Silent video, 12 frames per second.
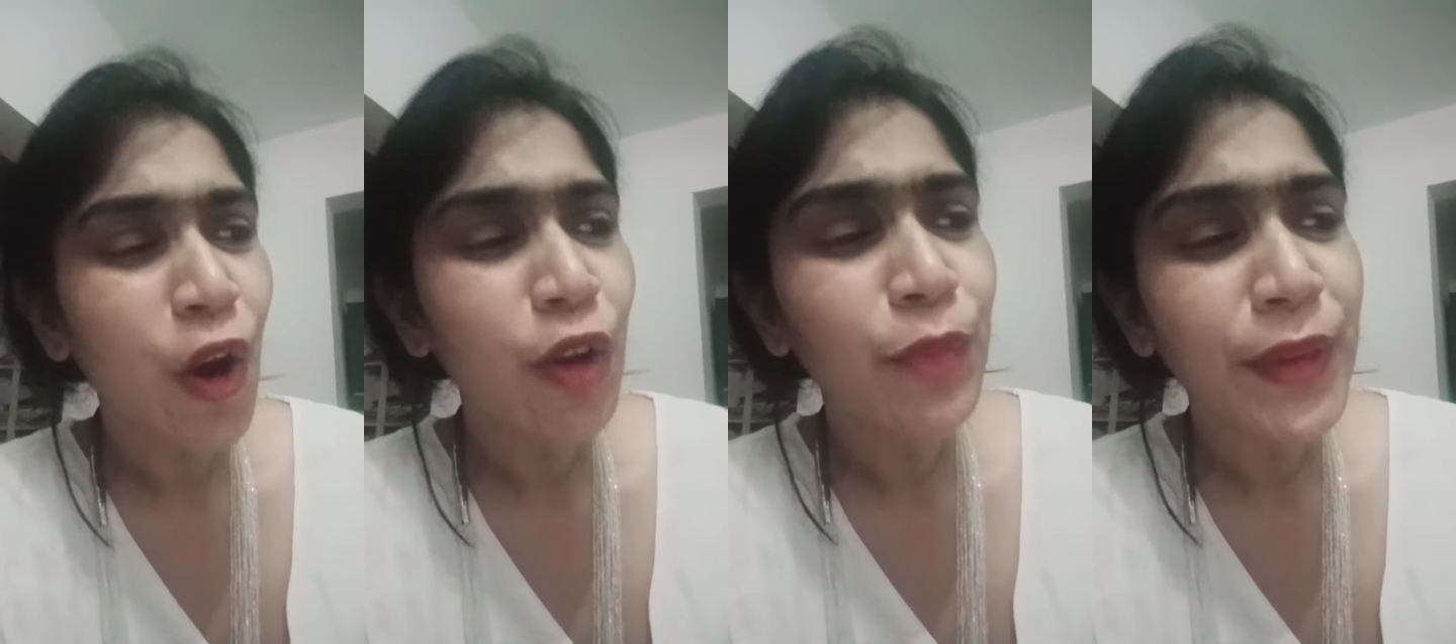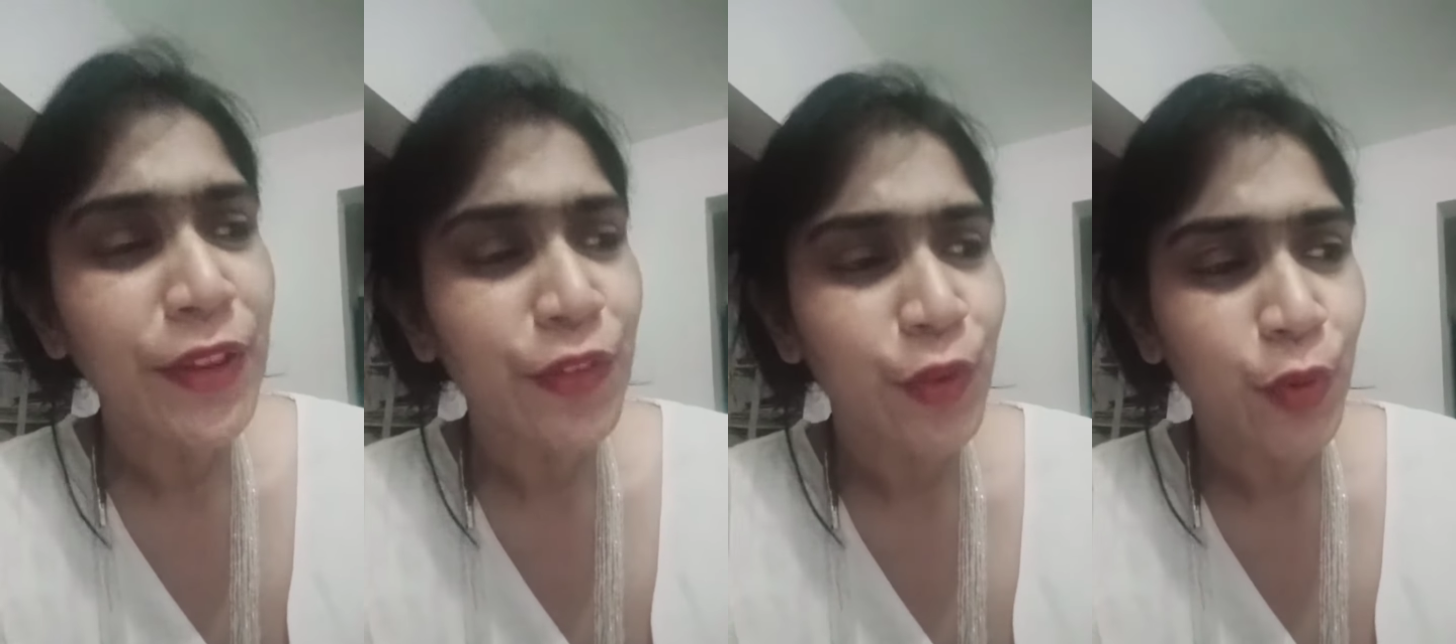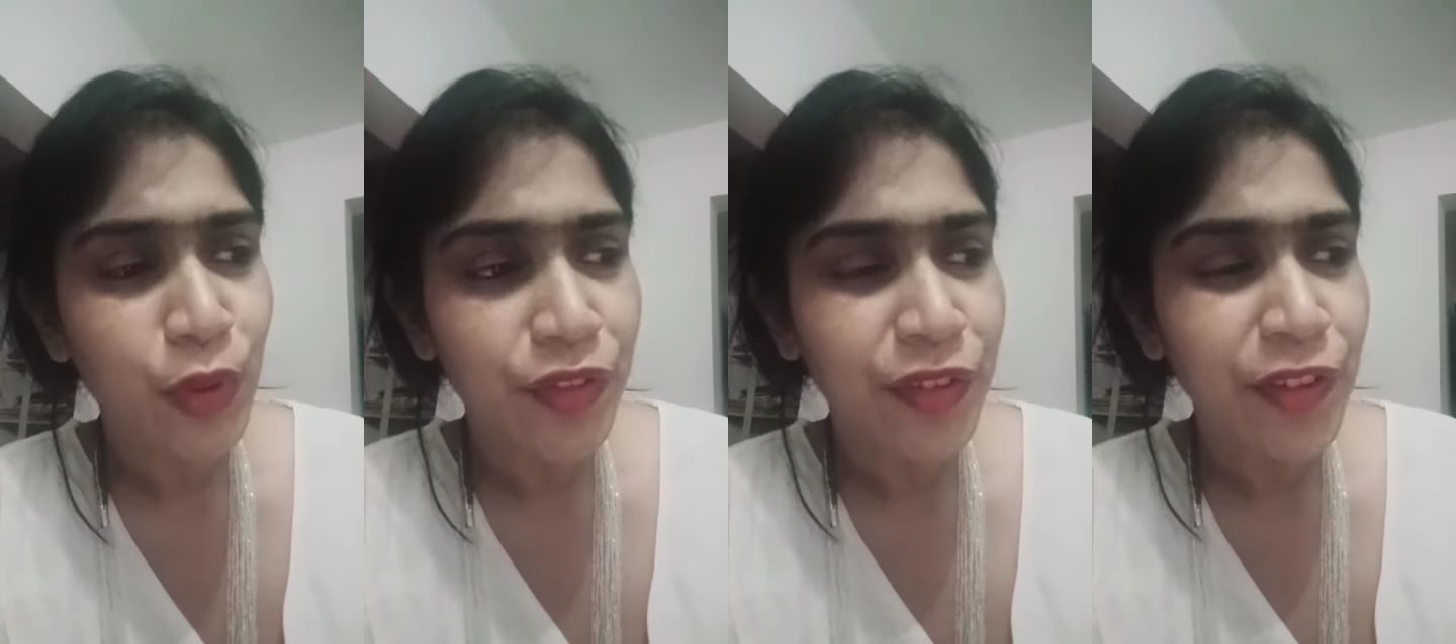always
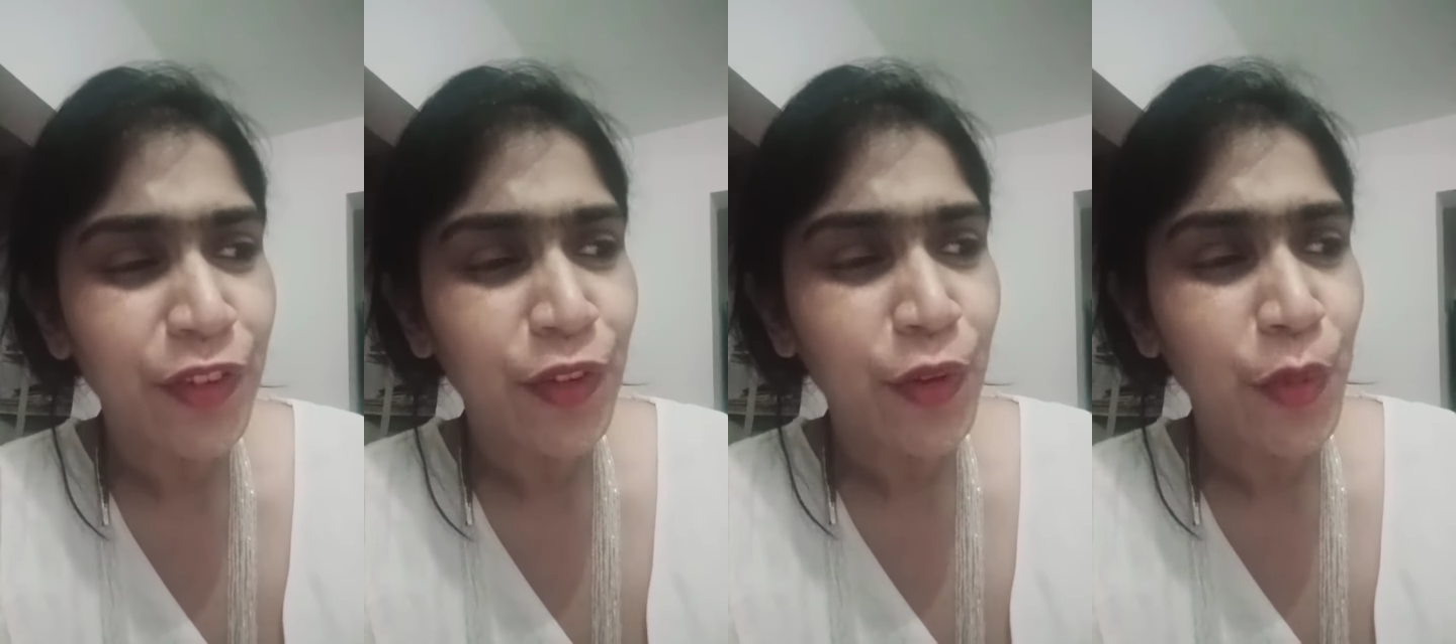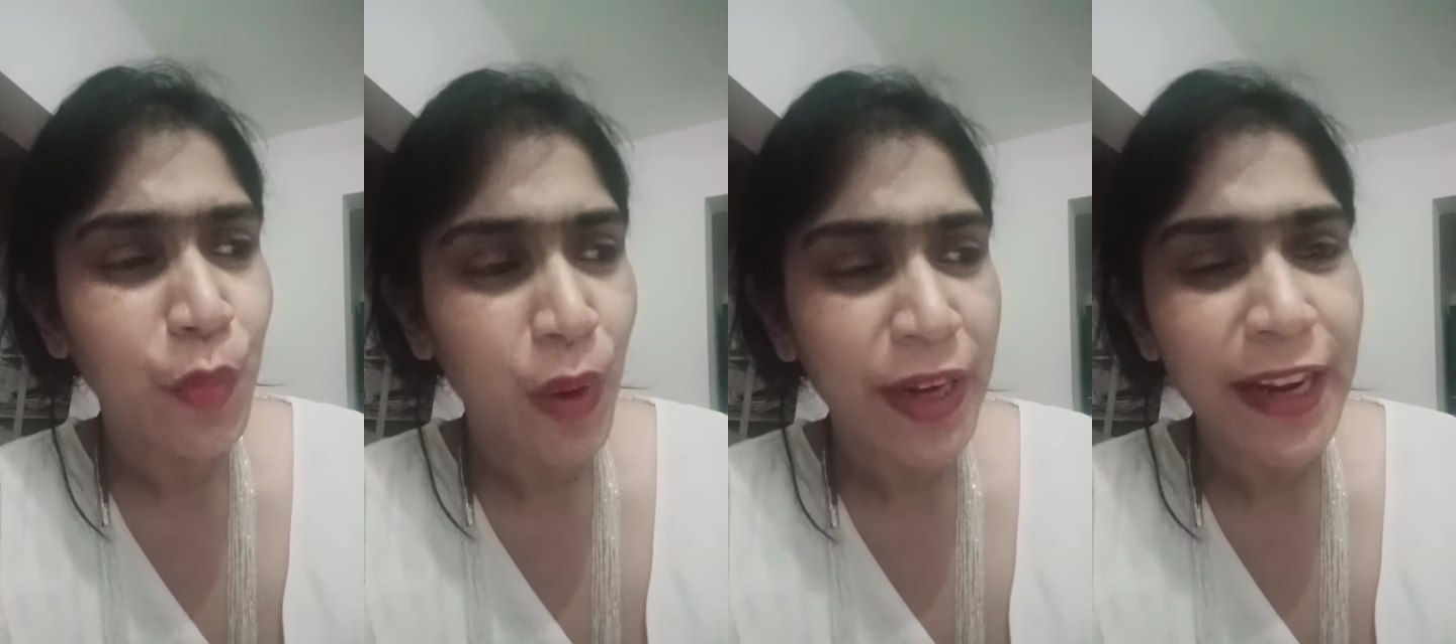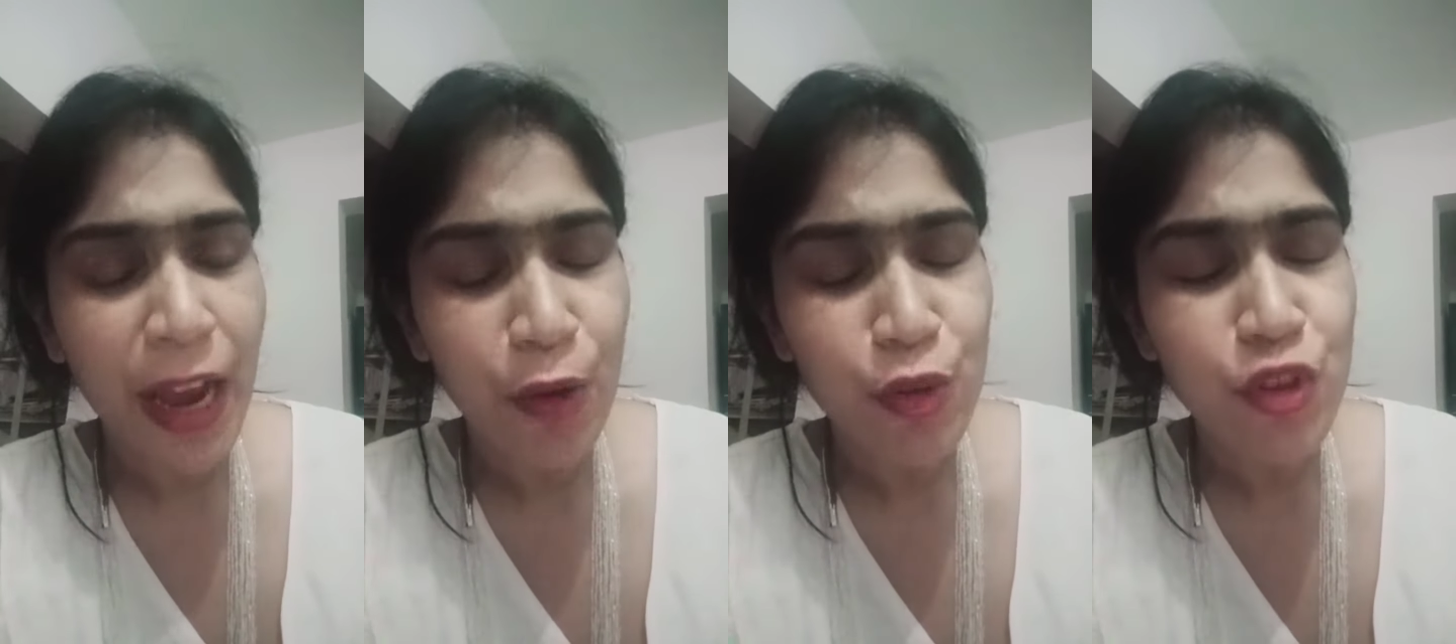notices one
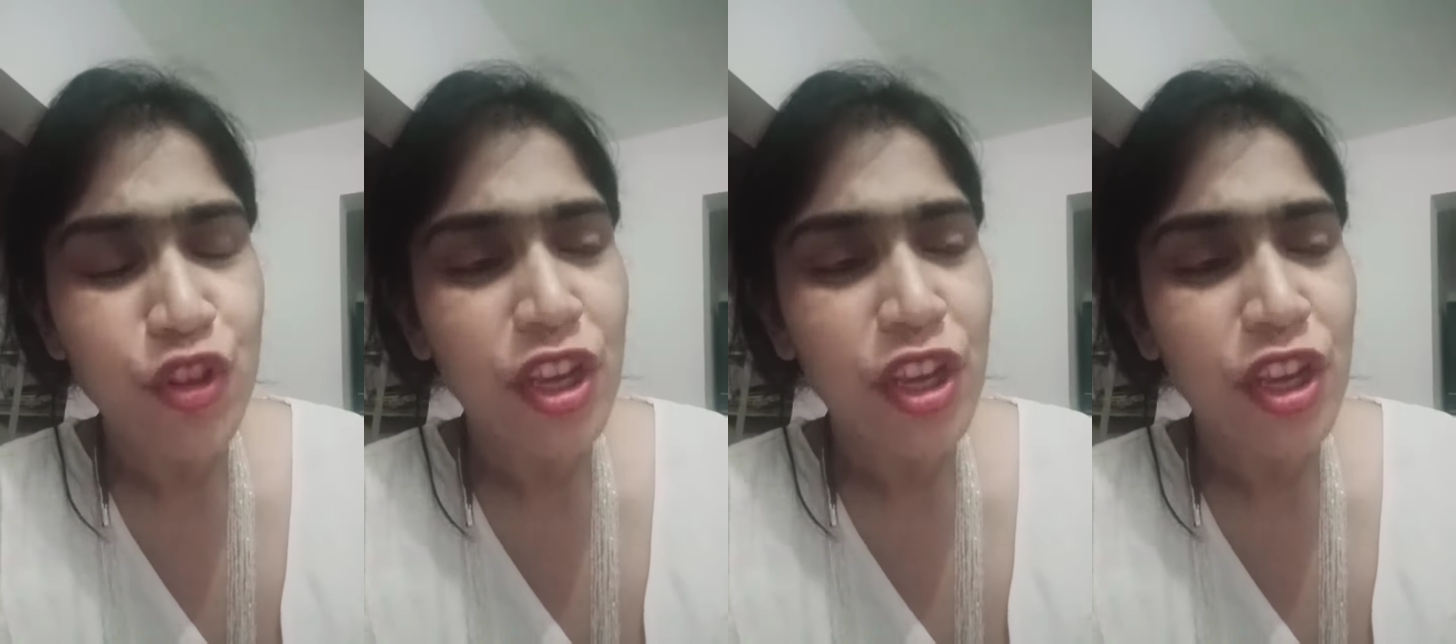house